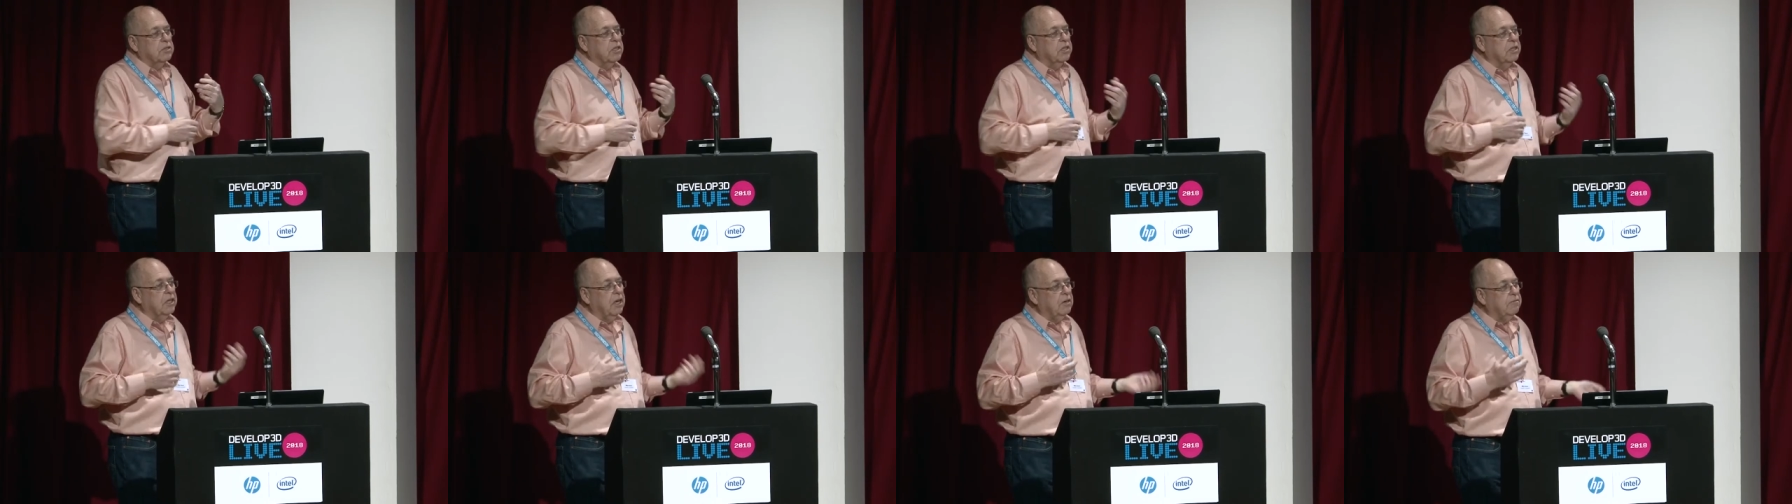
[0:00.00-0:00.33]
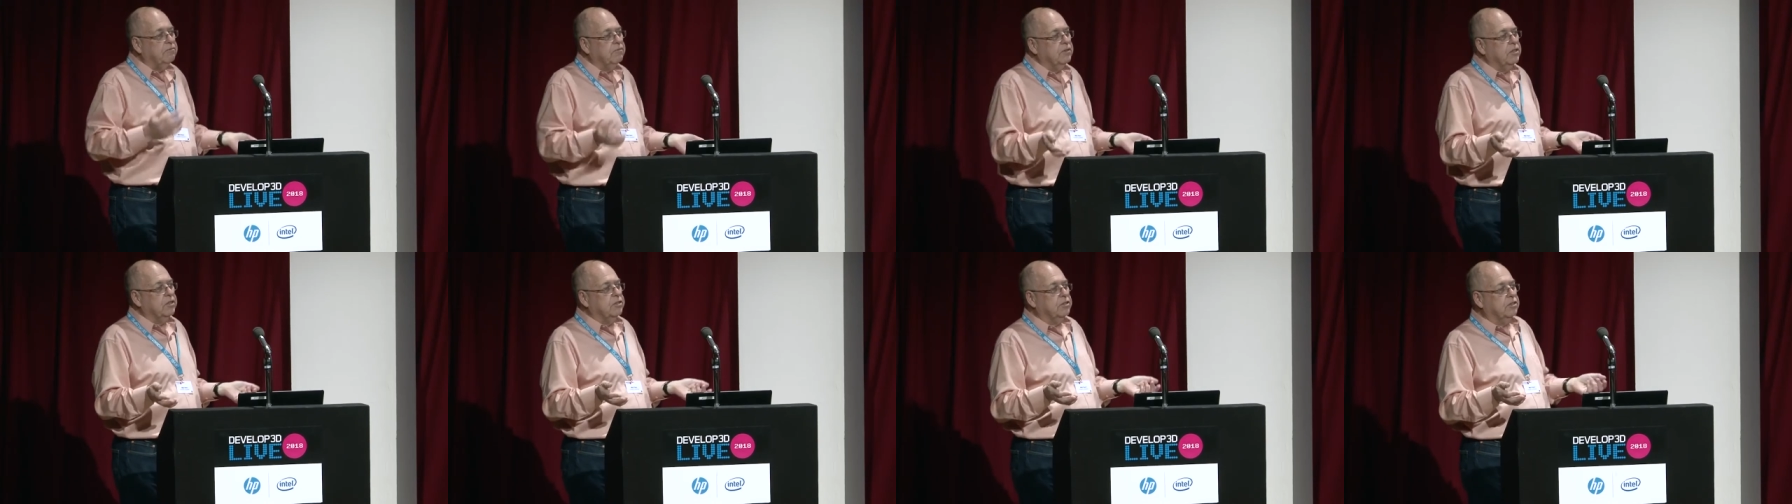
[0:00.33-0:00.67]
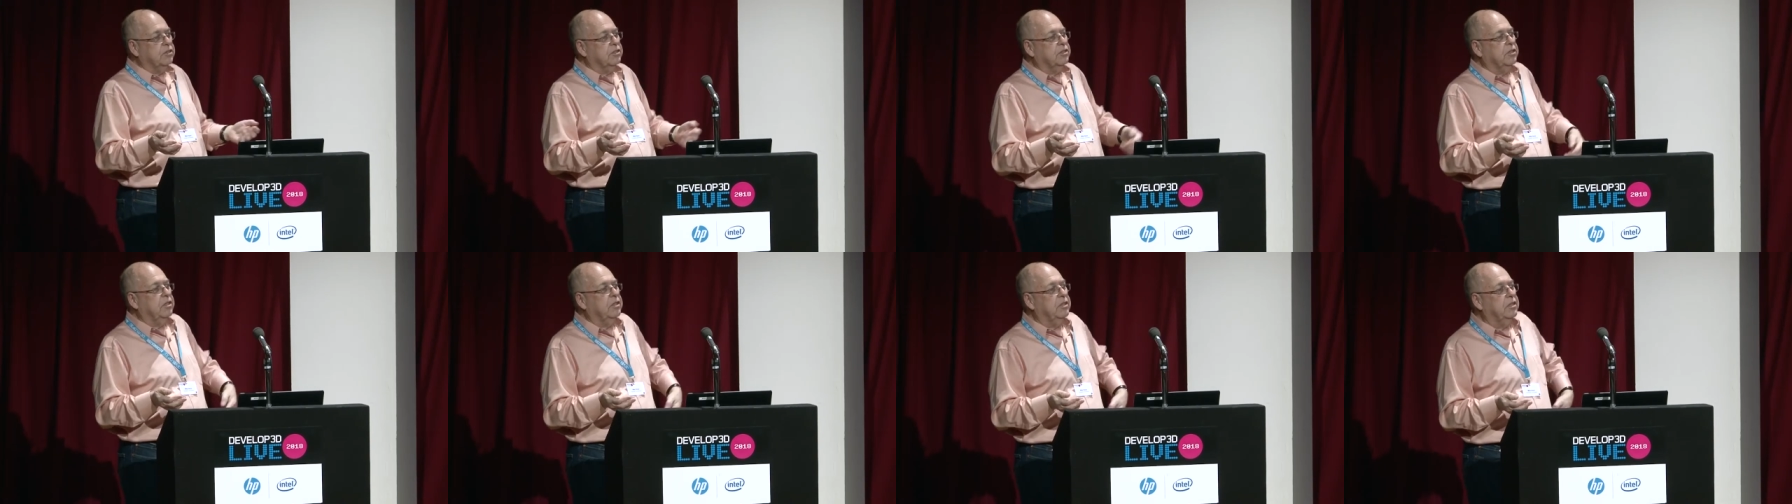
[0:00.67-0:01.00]
enough
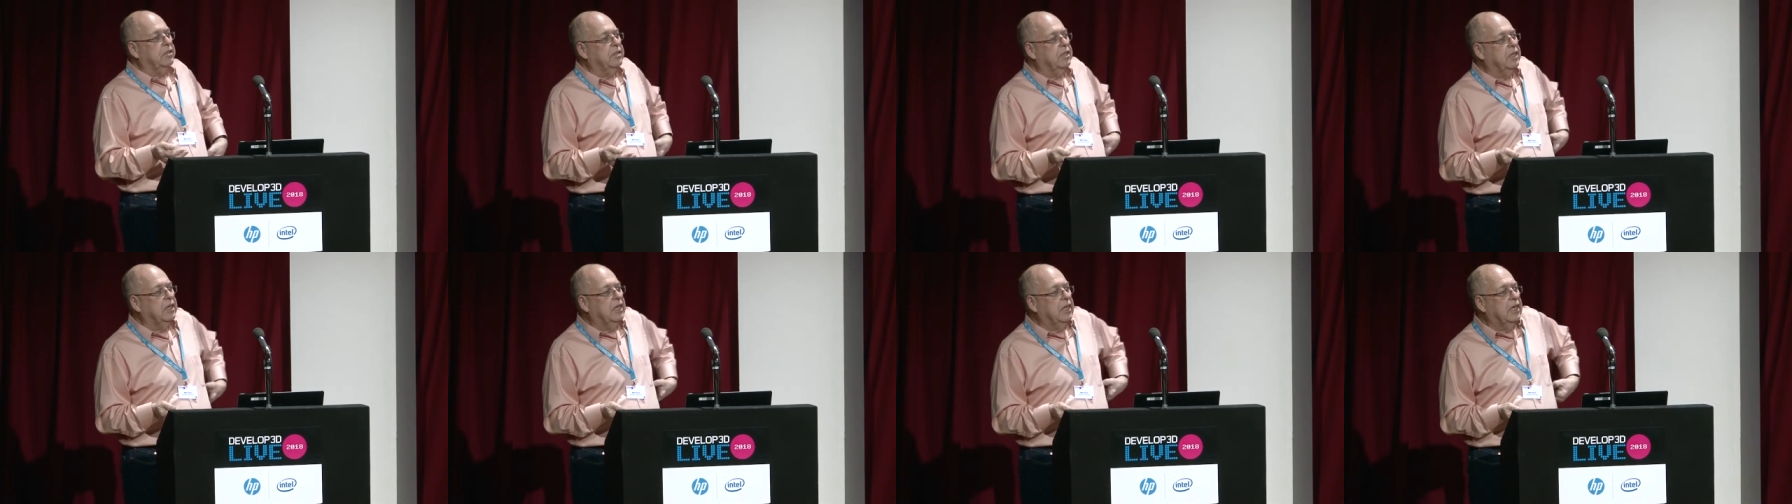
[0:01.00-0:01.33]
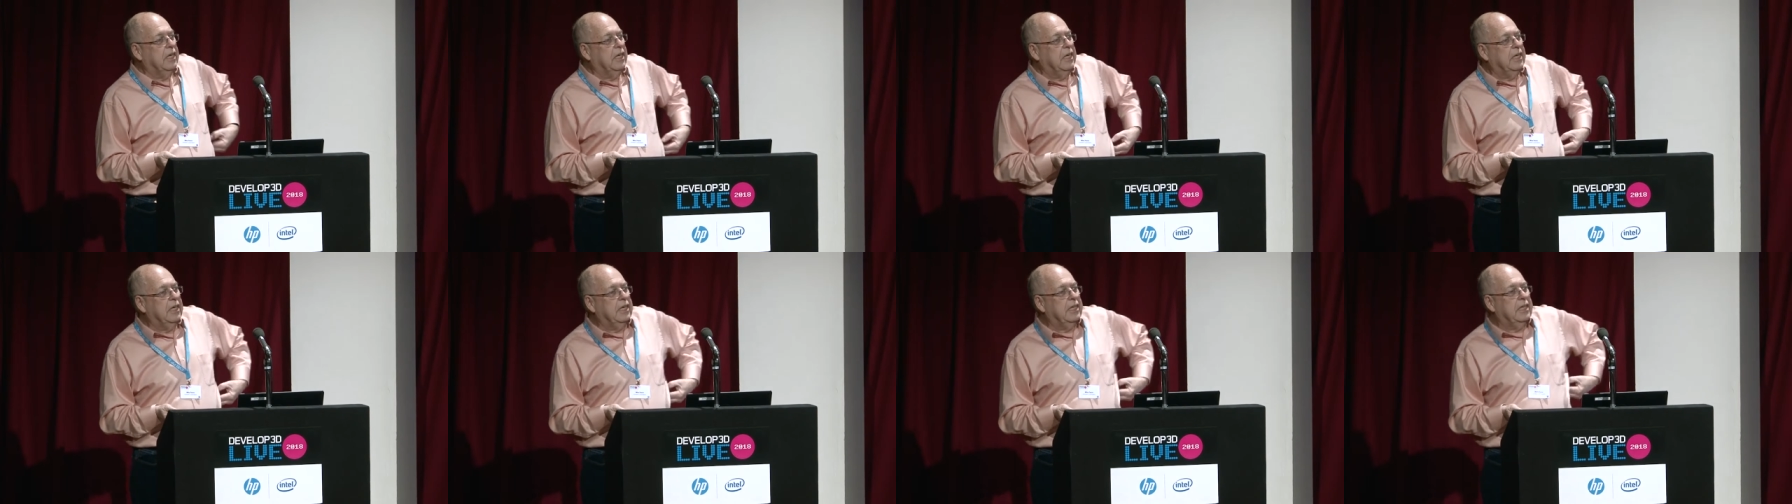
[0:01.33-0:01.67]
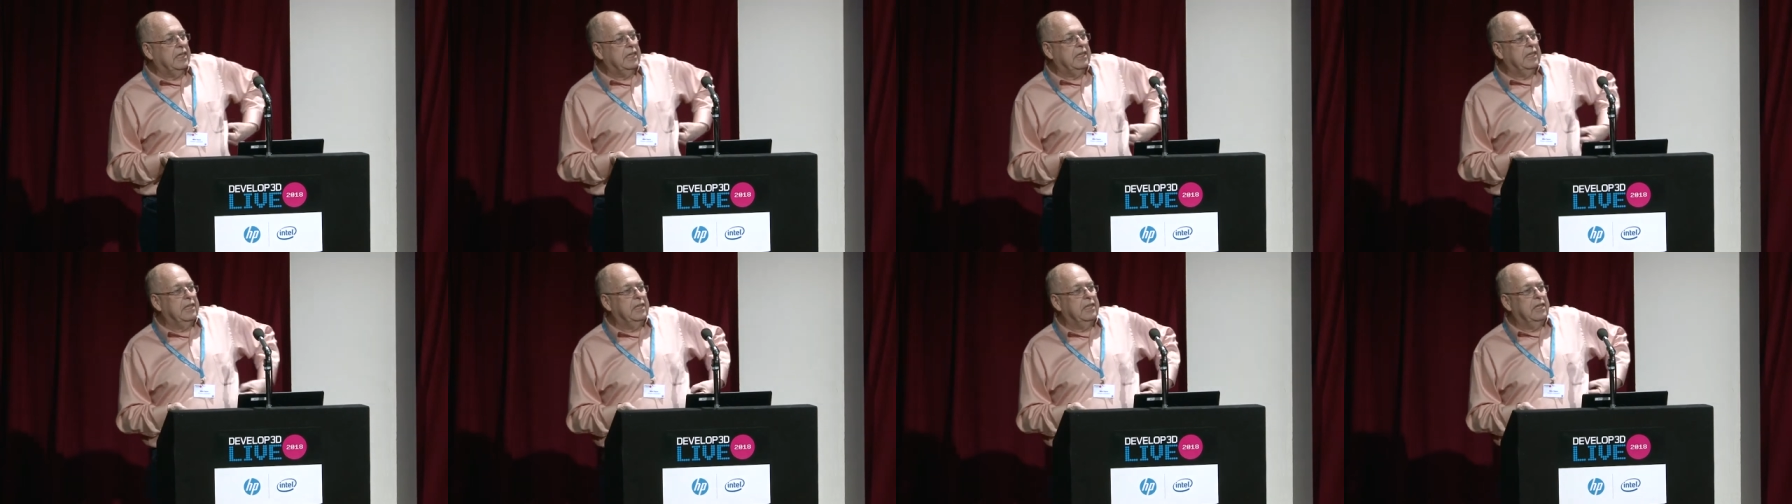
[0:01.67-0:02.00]
concern
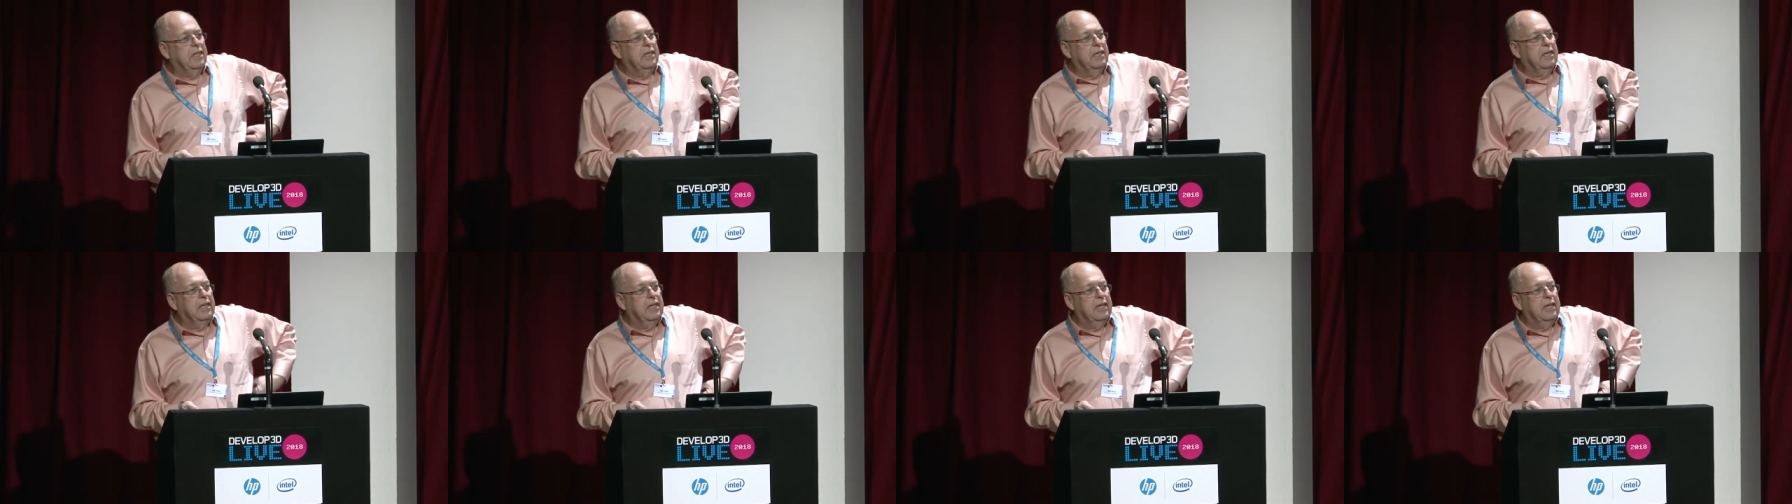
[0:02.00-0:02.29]
in